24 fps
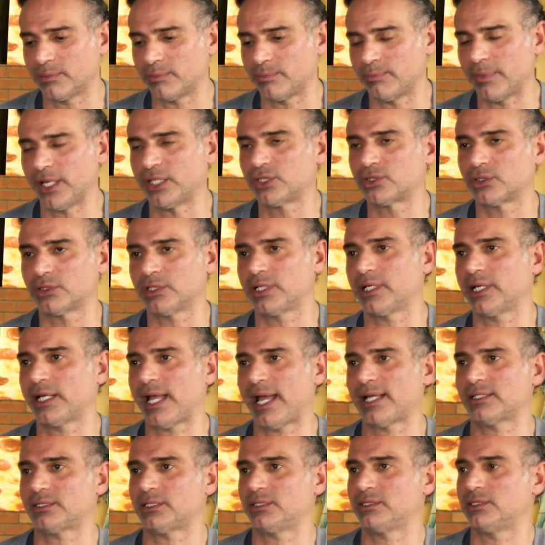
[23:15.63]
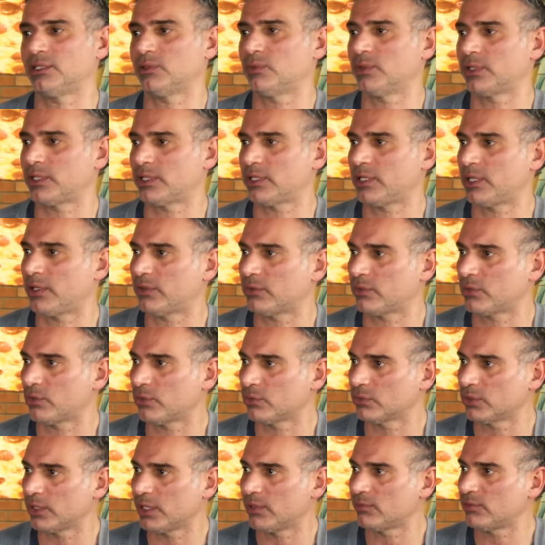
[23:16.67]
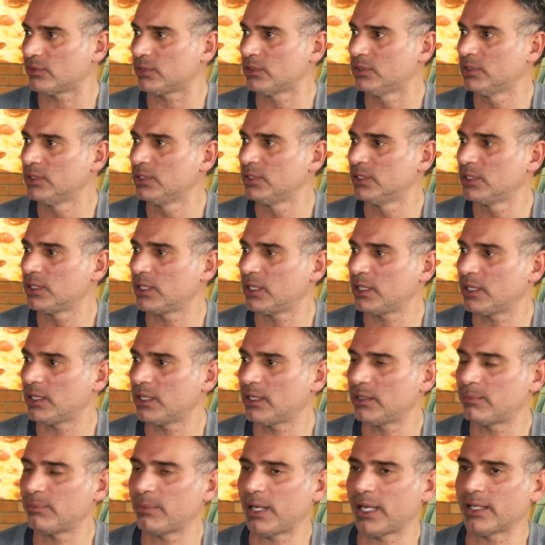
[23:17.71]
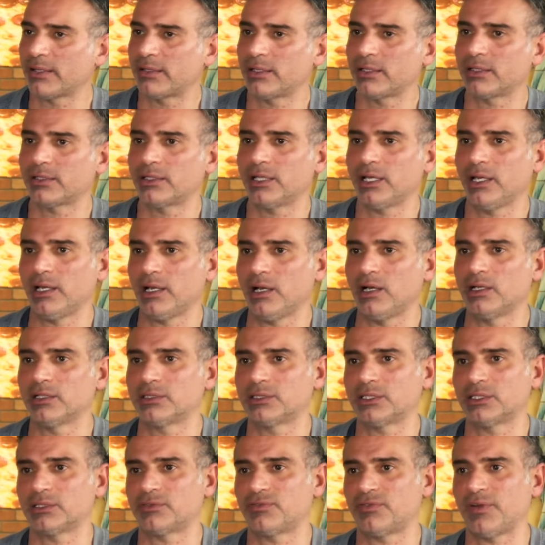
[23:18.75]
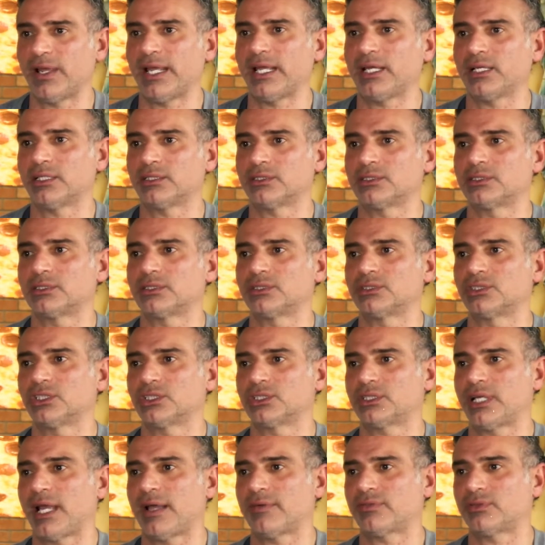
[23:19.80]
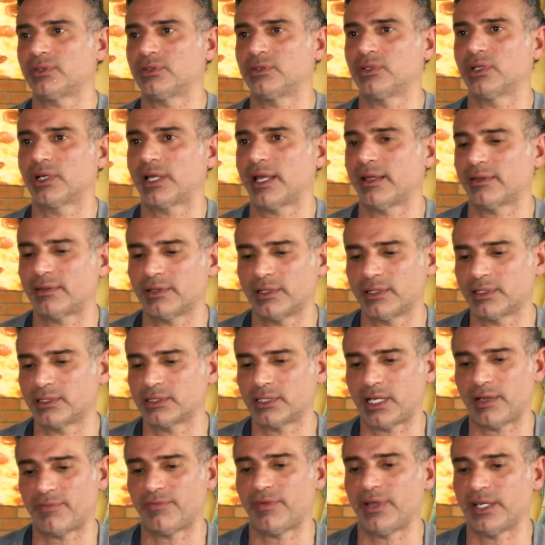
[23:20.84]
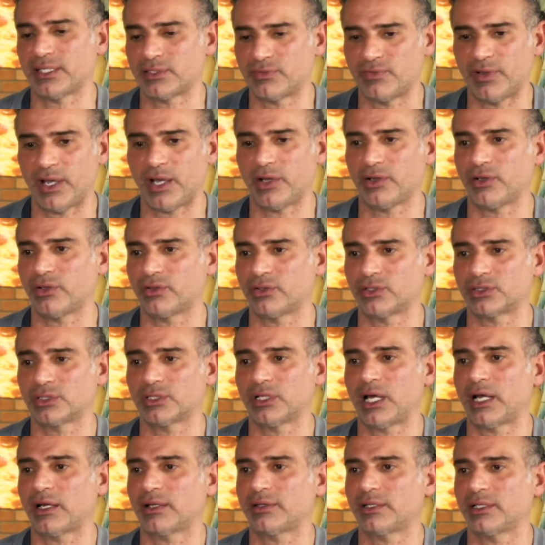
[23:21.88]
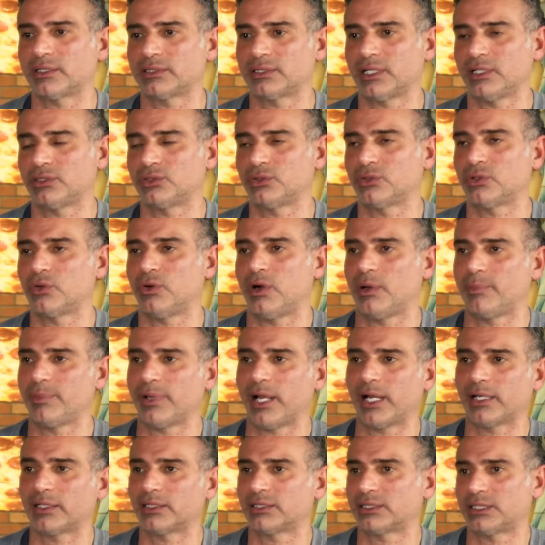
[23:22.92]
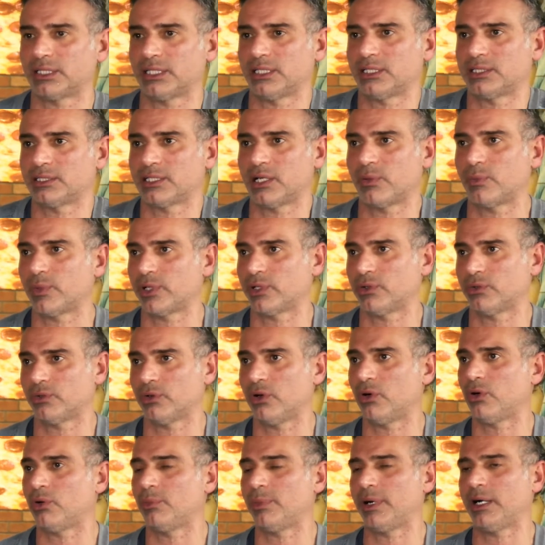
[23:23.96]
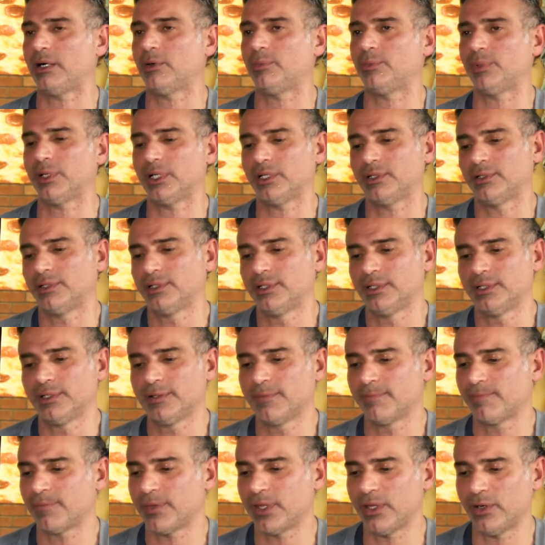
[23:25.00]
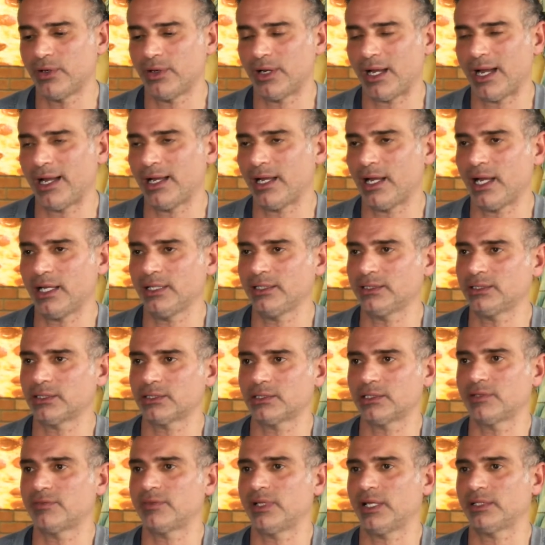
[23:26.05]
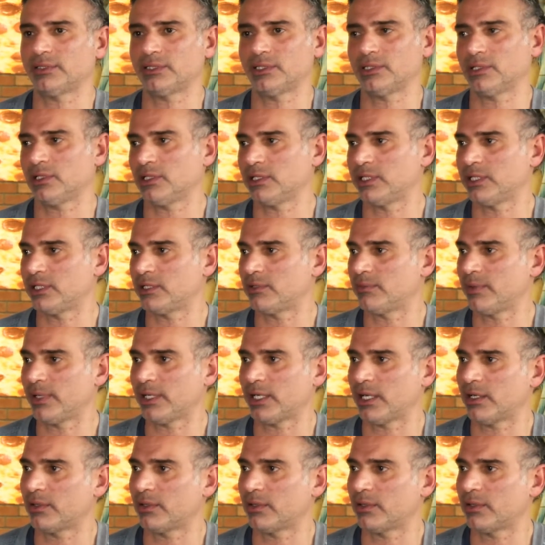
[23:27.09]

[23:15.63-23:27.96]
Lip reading: Major League has to deal with it on their own level. Yeah. I think that us as fans just have to look at things at face value. There's a lot of things that do go on behind the scenes that we don't know about, but I just leave that to the league, man.